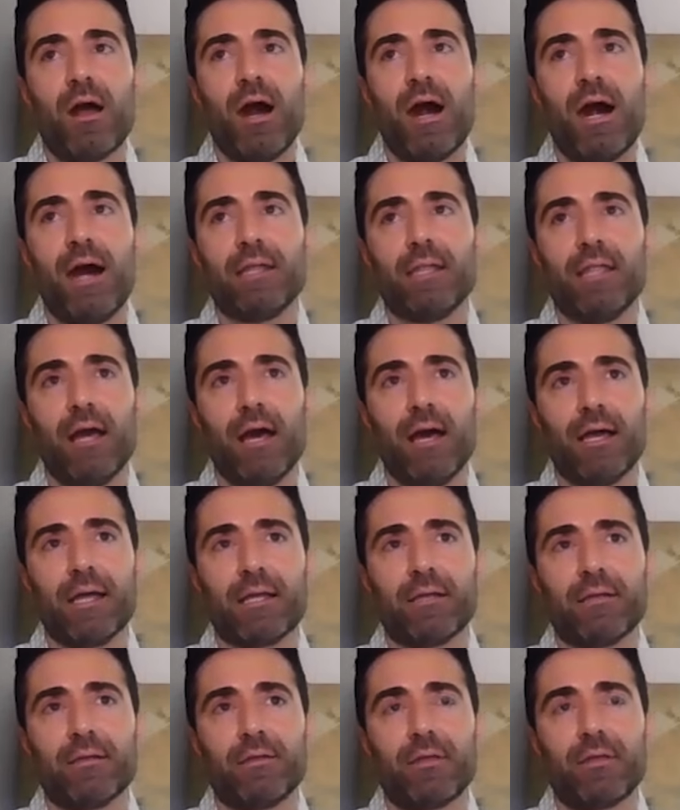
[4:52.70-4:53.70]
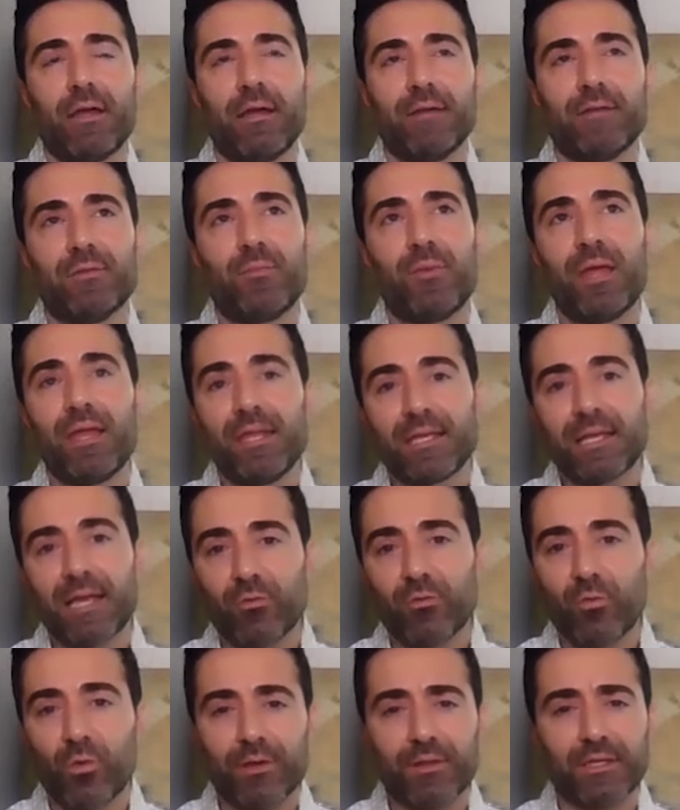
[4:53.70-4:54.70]
online, uh, depending
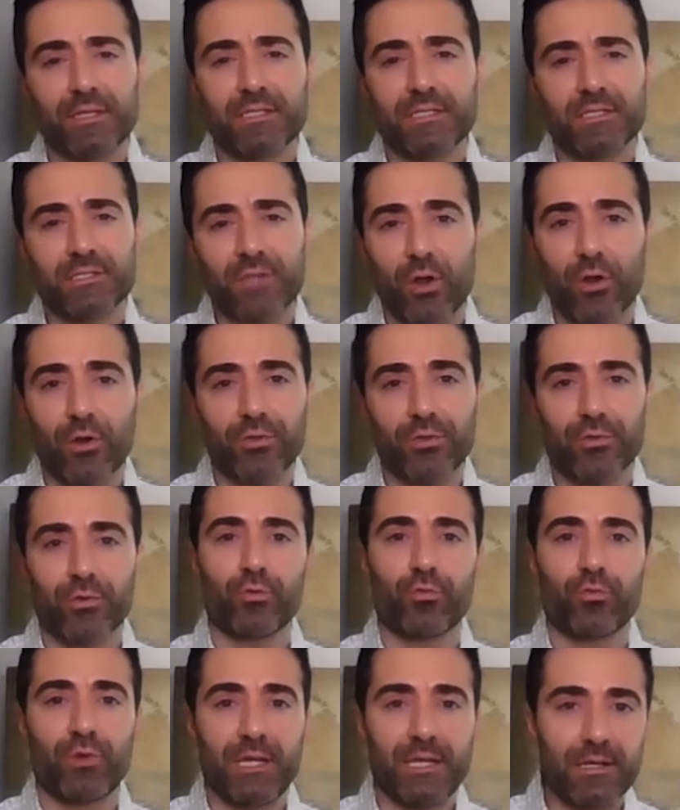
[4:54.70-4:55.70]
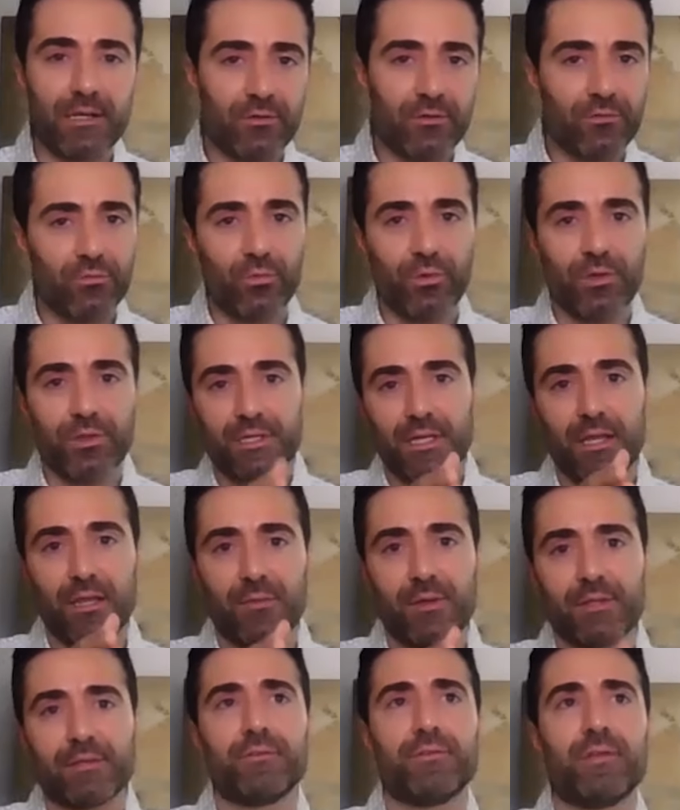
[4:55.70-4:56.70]
on where they start their reading with the
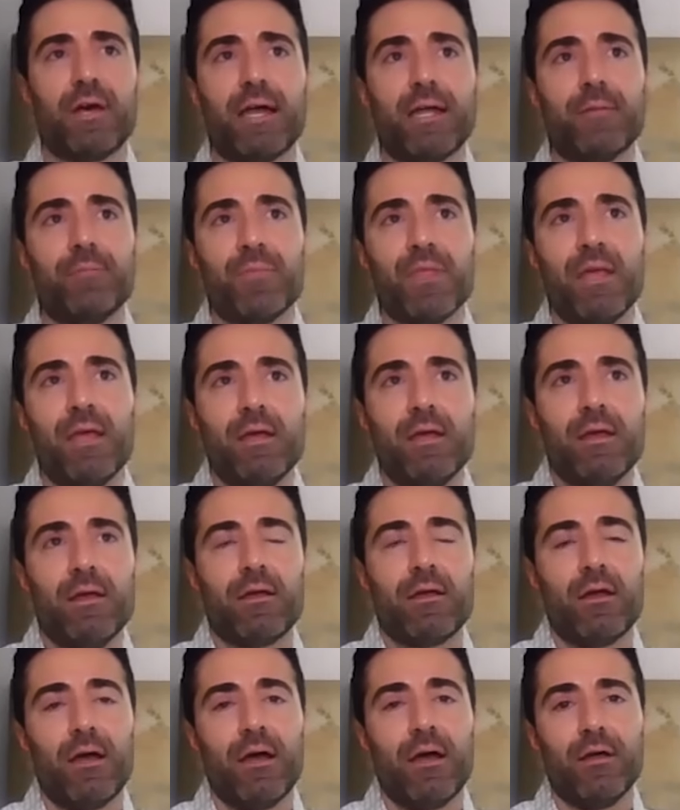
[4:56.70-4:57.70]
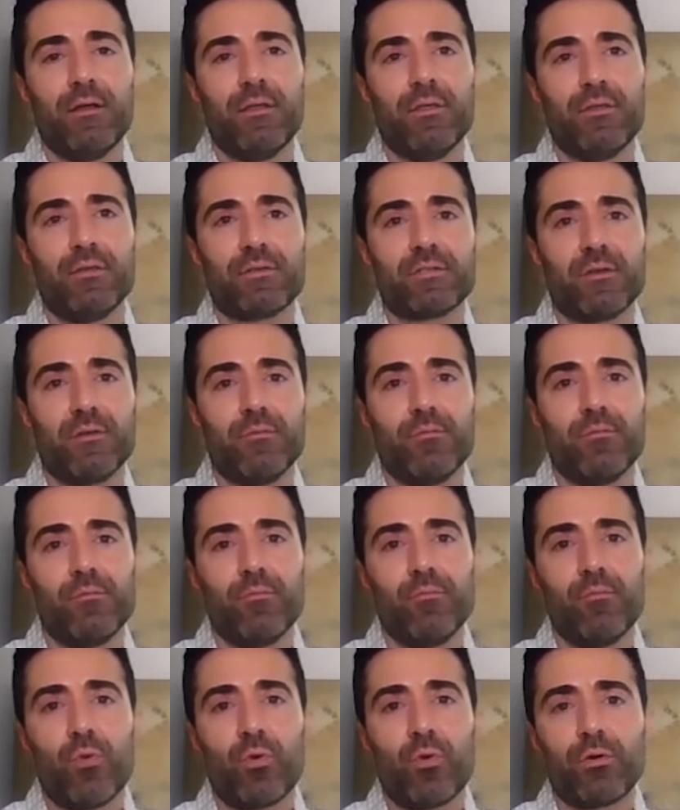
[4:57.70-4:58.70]
elemental diet, uh, there's some
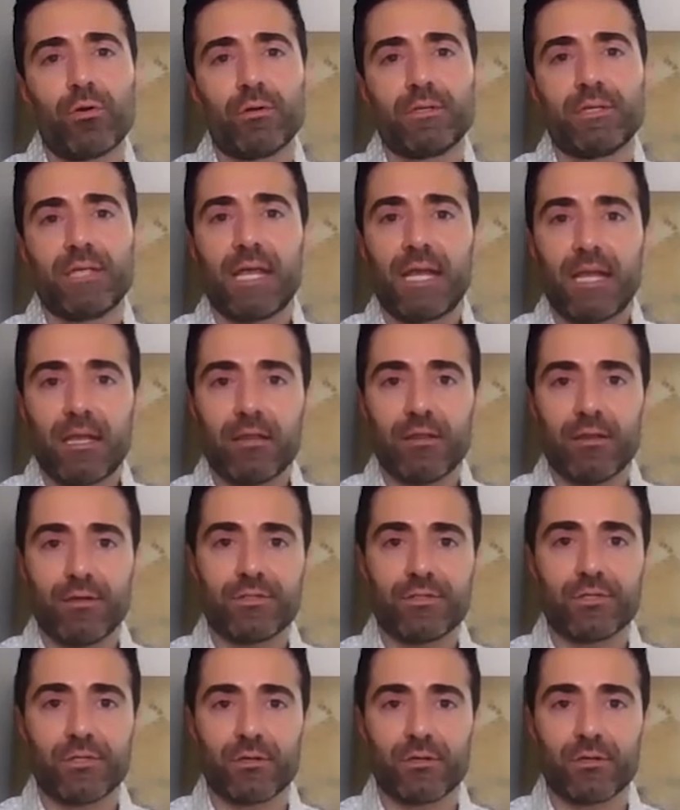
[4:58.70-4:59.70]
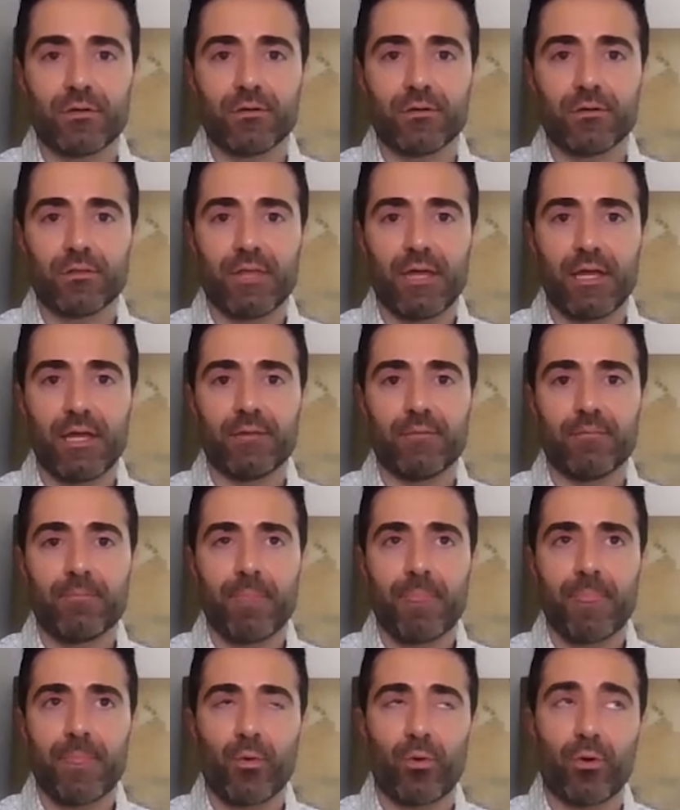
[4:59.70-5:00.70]
more dated literature that
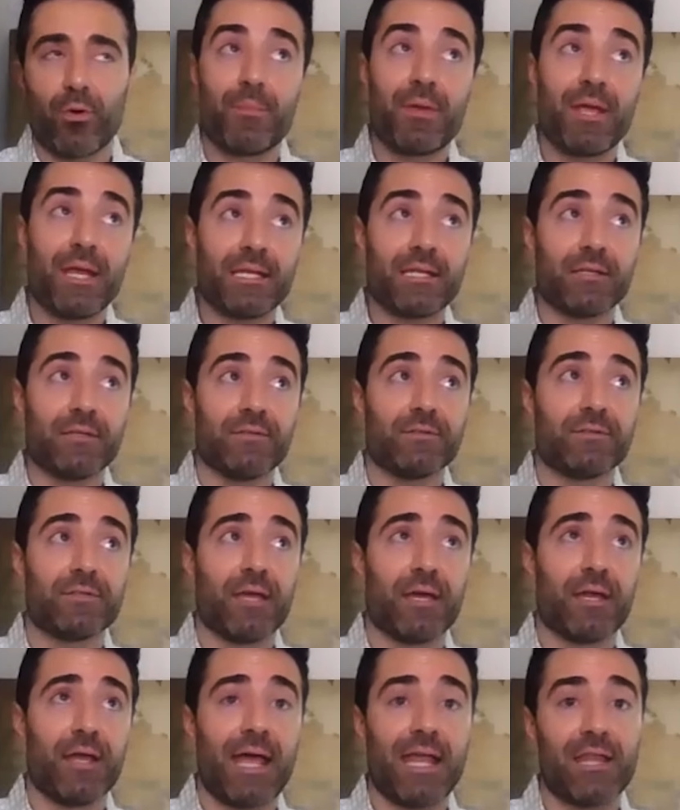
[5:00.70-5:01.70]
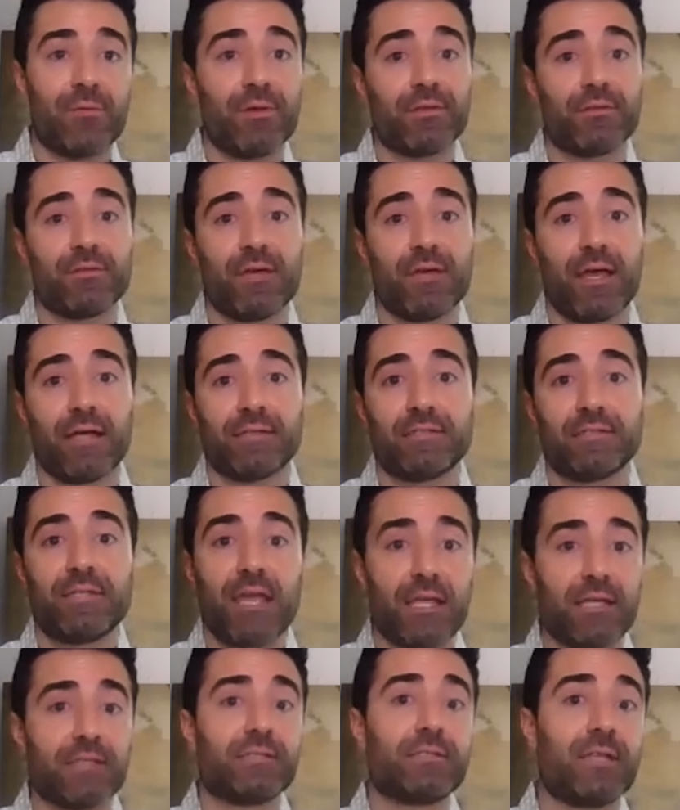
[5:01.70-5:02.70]
or opinions that elemental diets
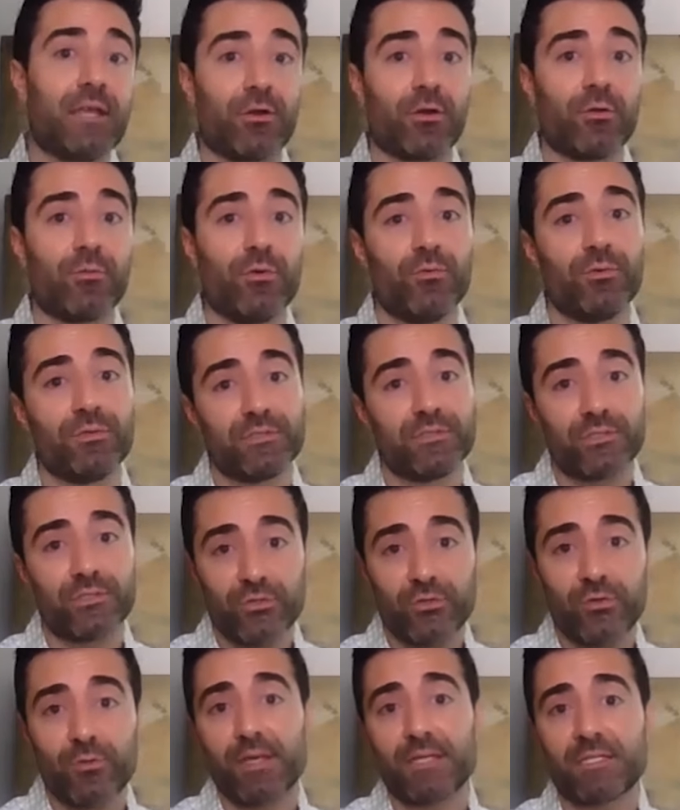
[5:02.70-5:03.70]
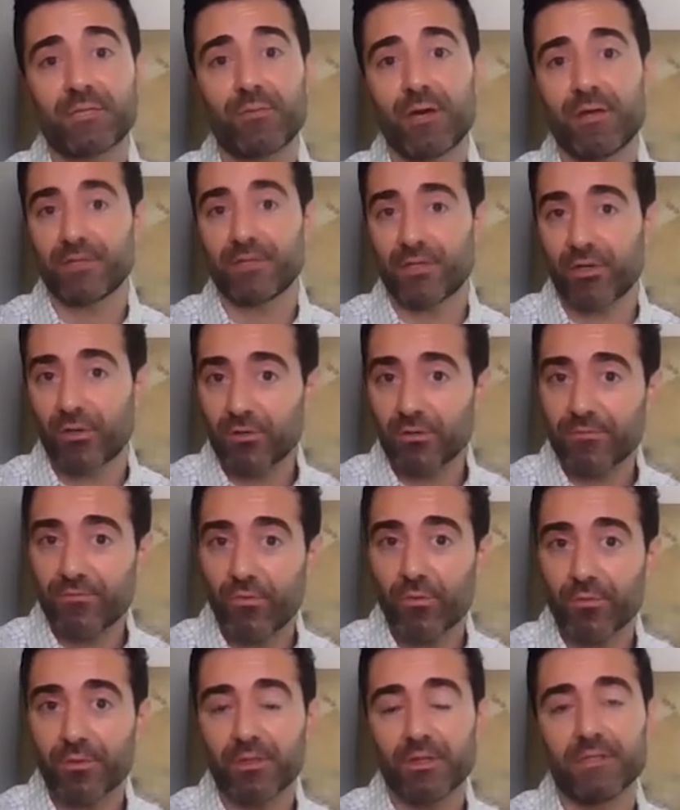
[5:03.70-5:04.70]
taste terrible, which is true based the early
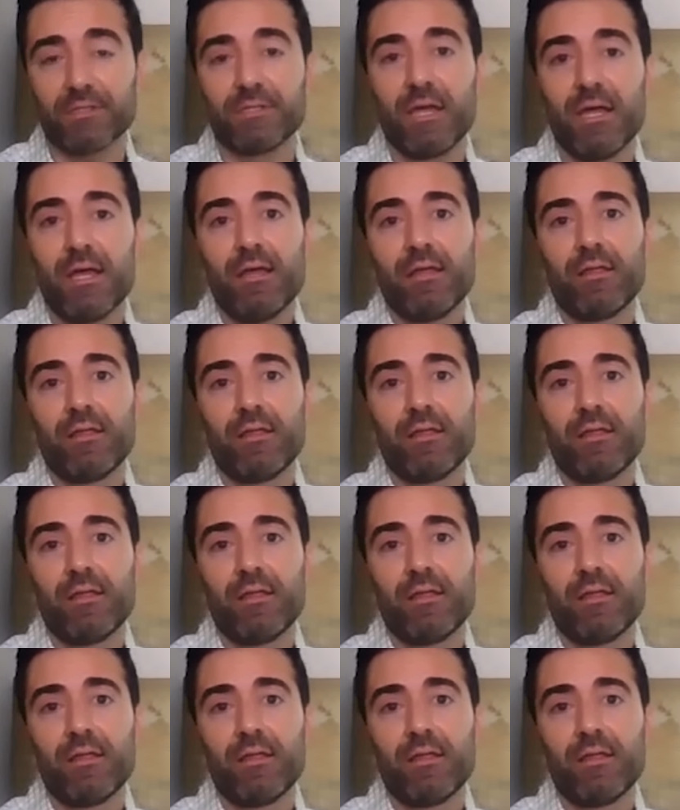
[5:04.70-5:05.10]
formulas.